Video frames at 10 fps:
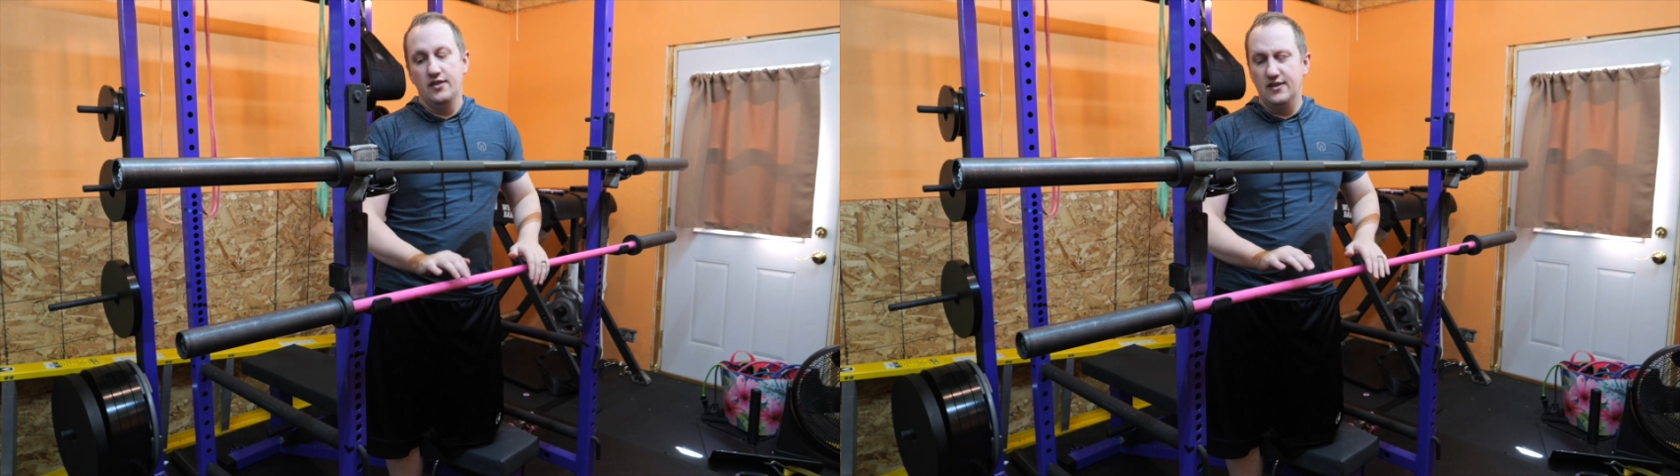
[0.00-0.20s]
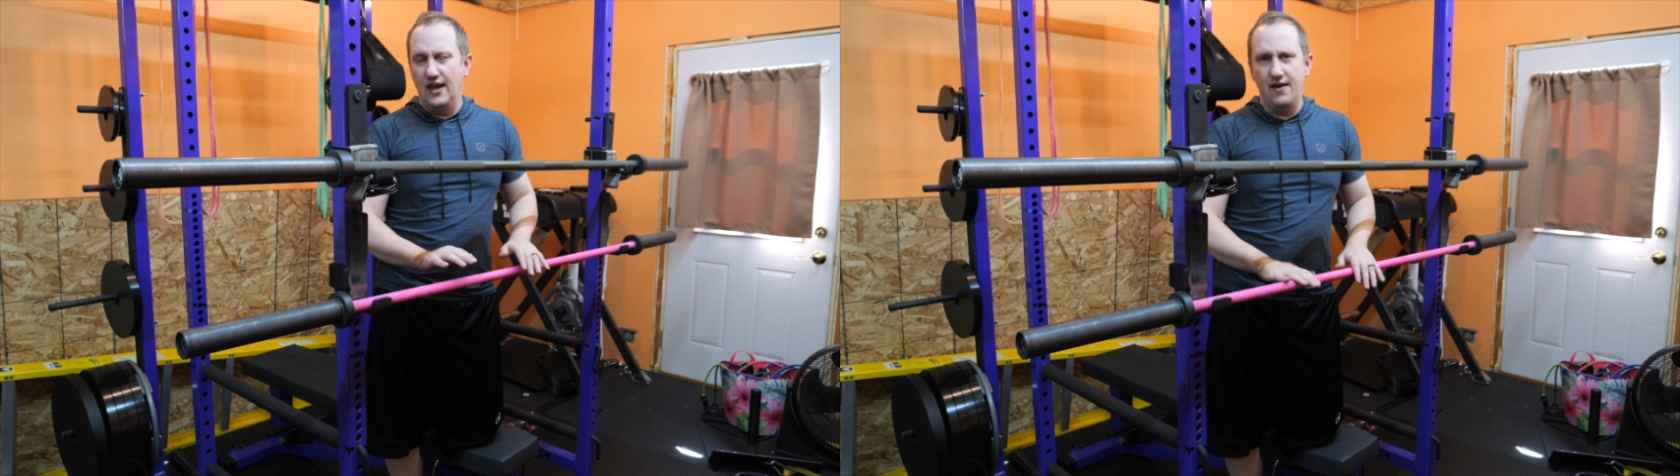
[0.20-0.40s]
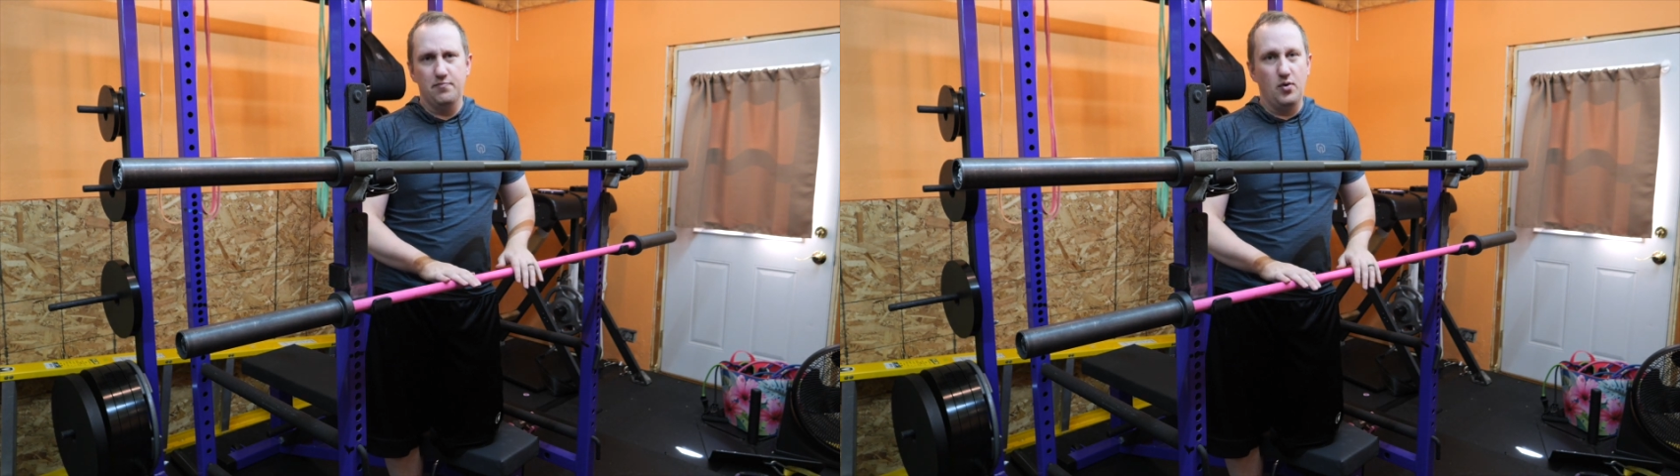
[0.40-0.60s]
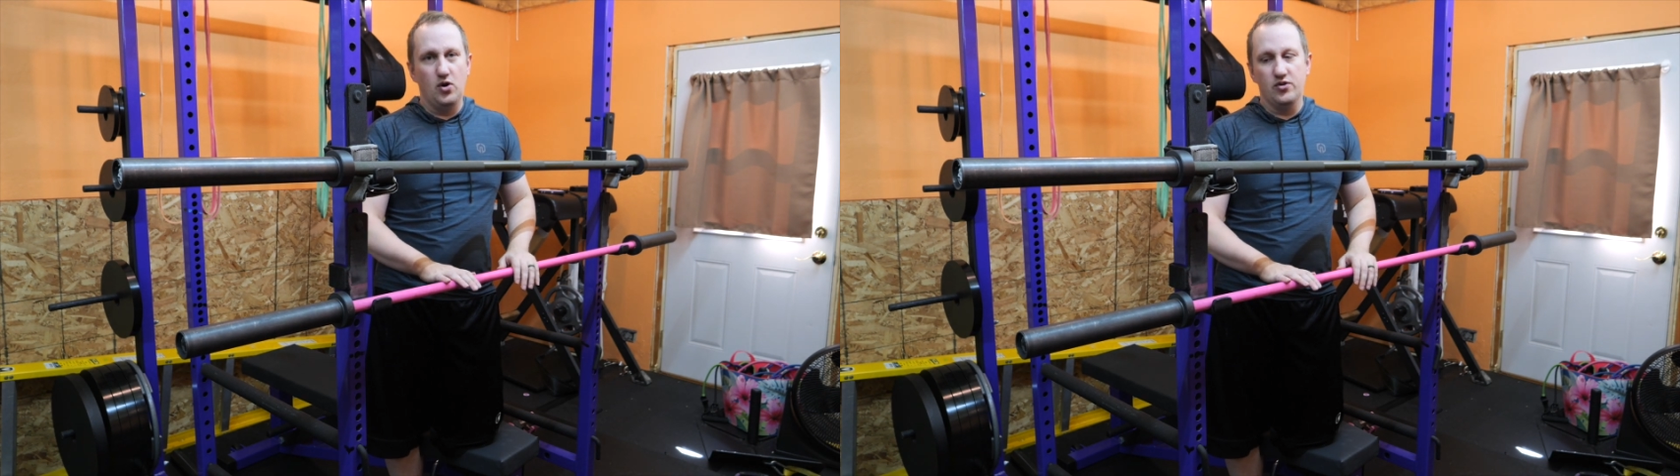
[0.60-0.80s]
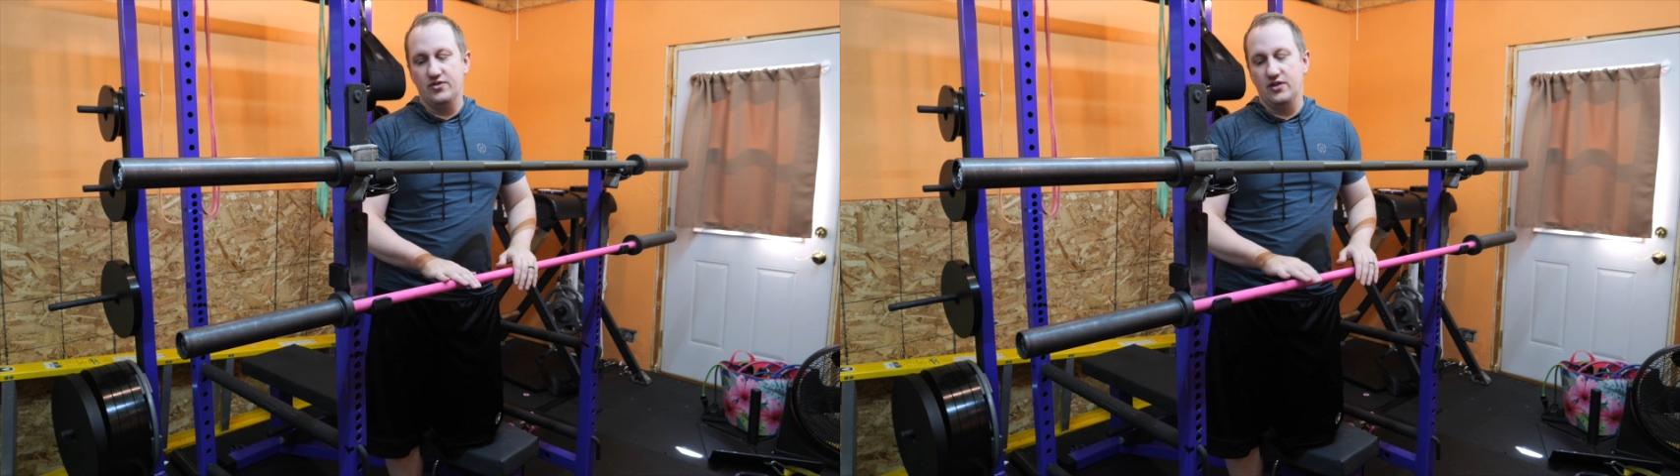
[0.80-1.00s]
they have
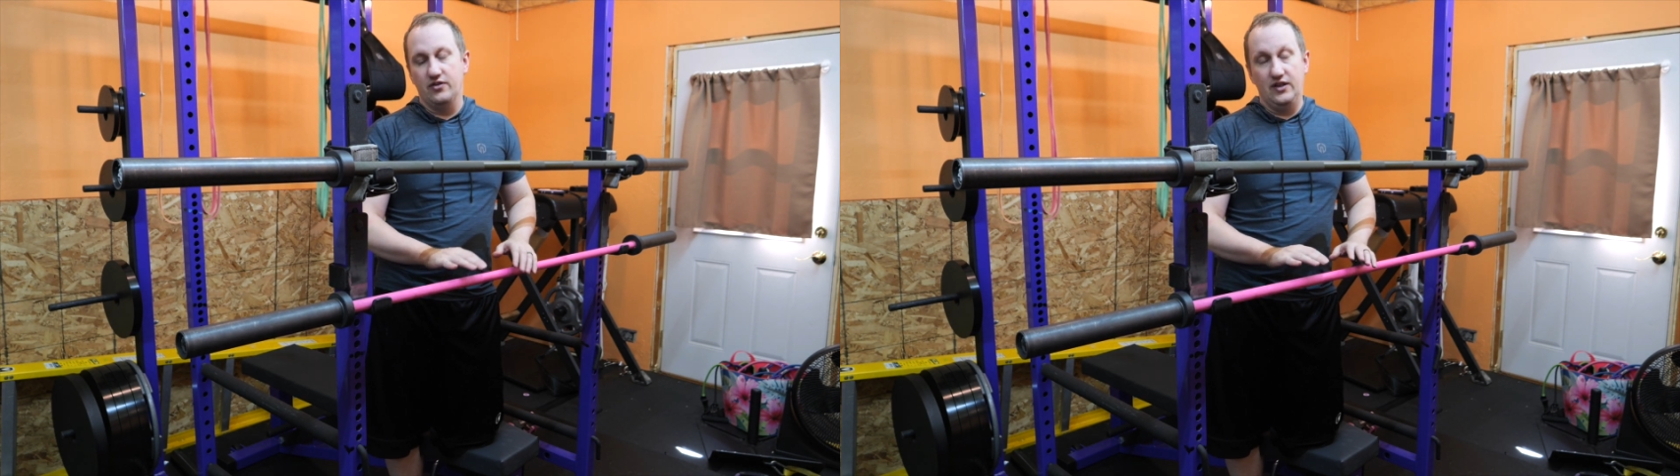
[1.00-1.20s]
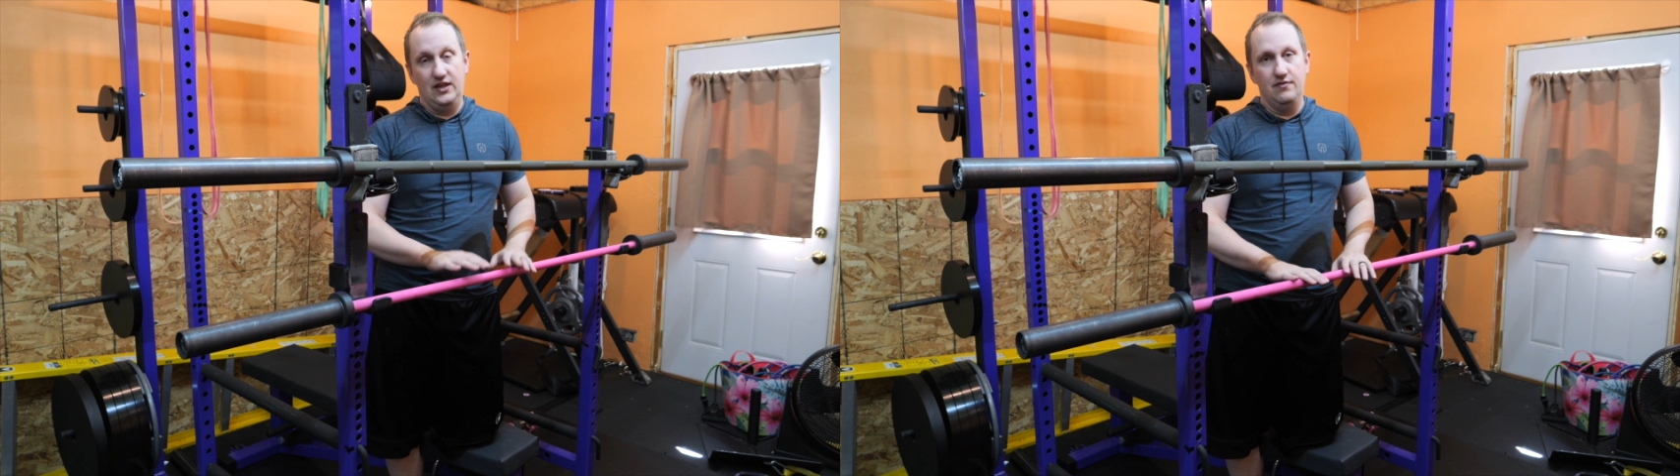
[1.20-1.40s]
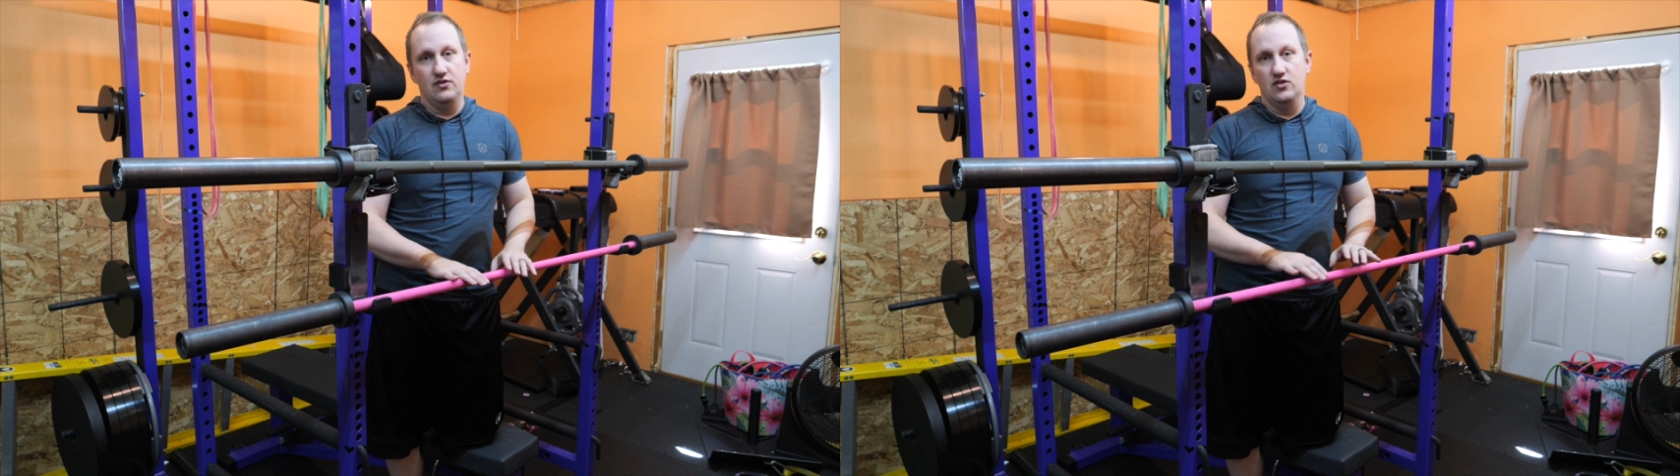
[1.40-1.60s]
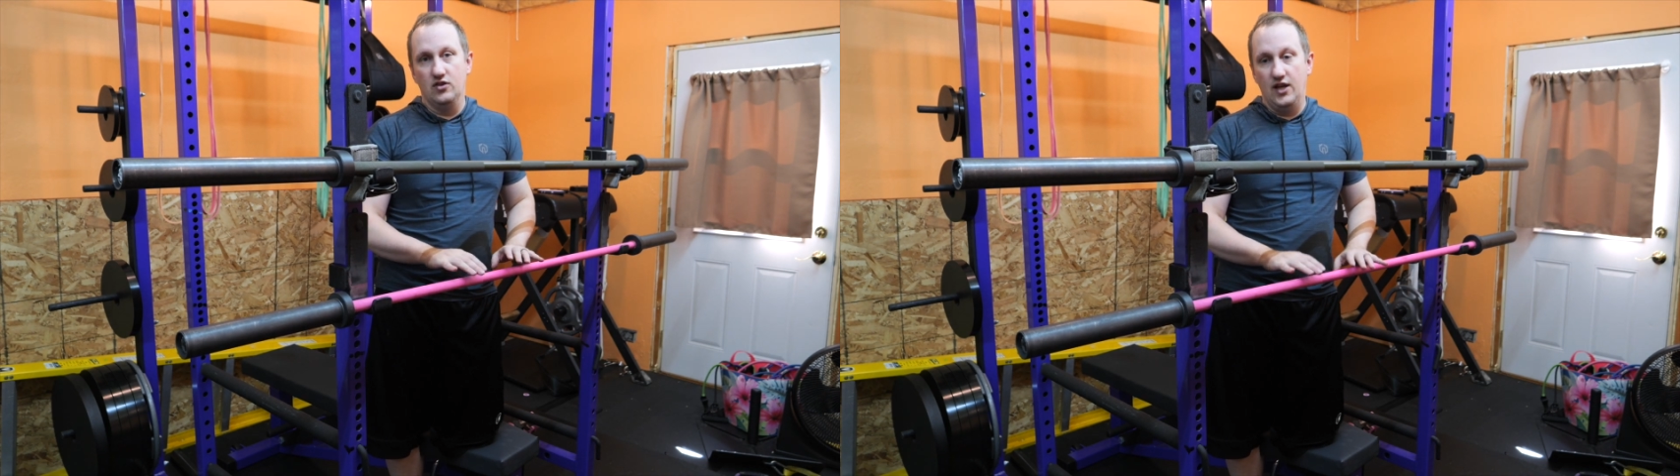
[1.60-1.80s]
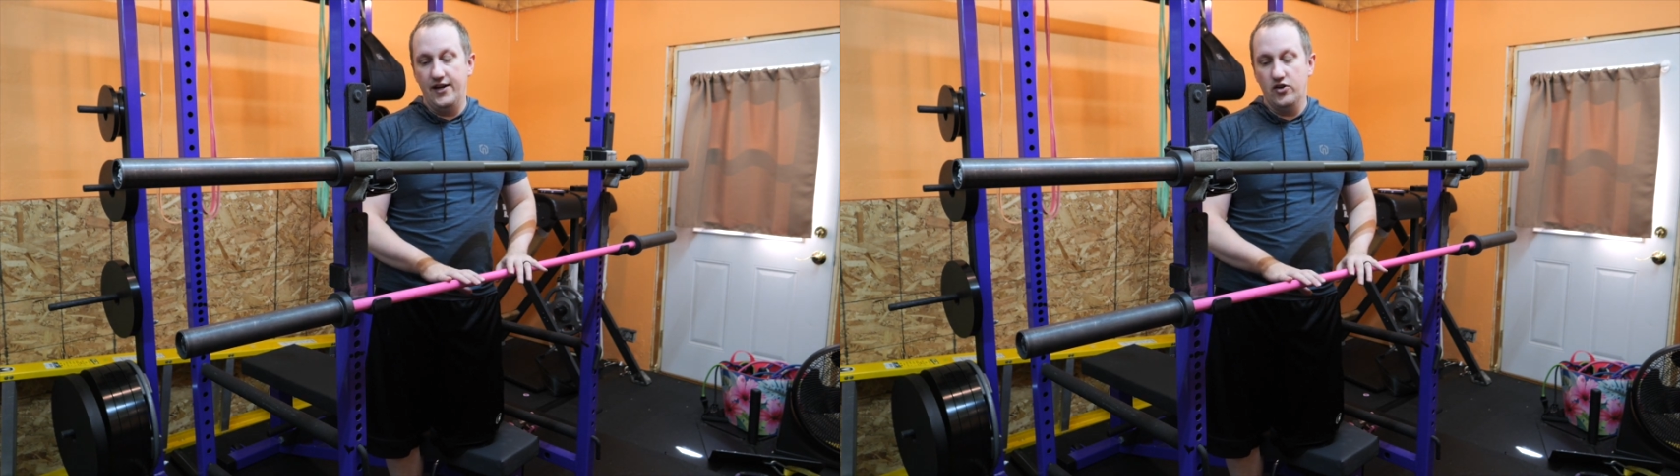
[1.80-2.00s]
bars that are even
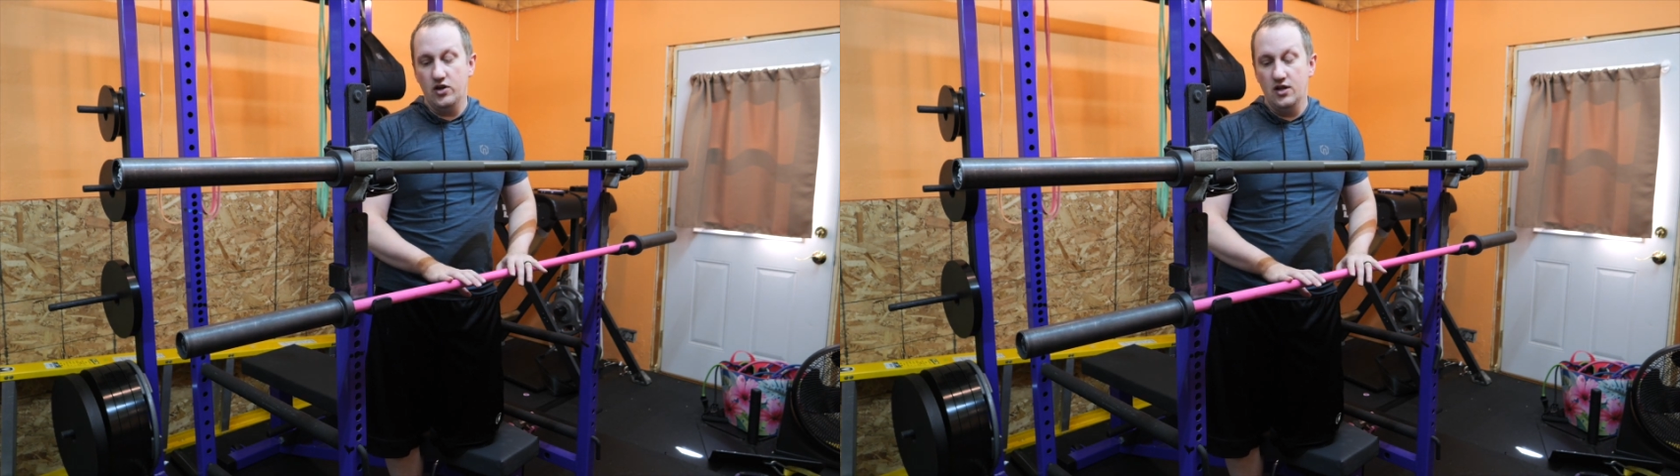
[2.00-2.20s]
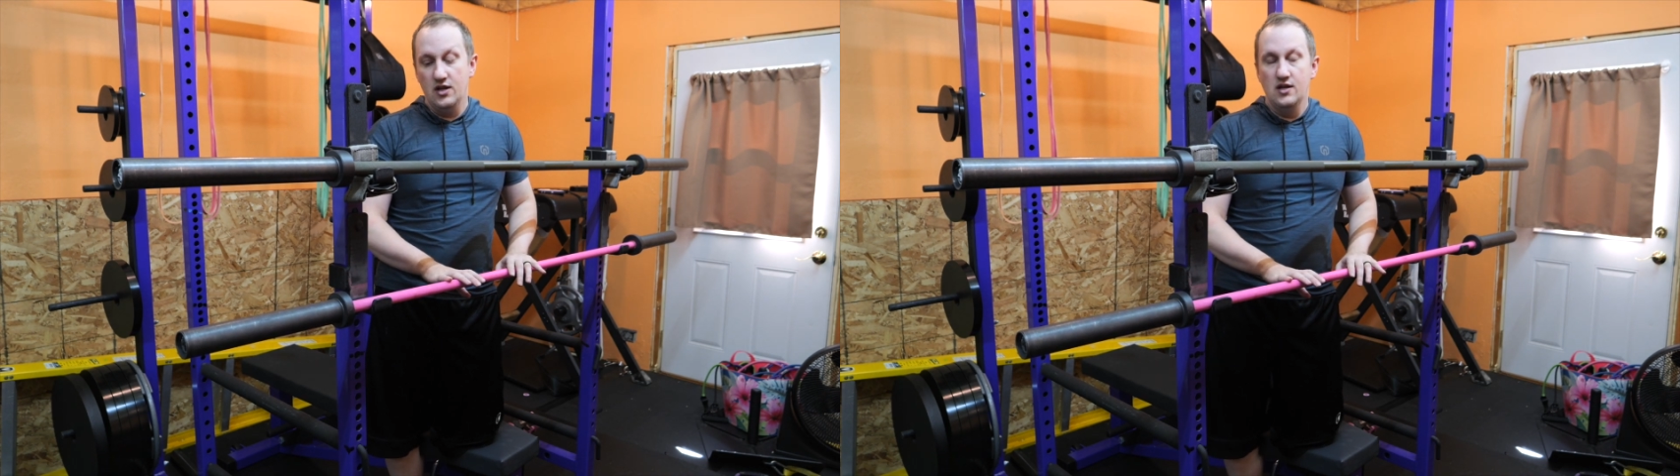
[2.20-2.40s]
lighter.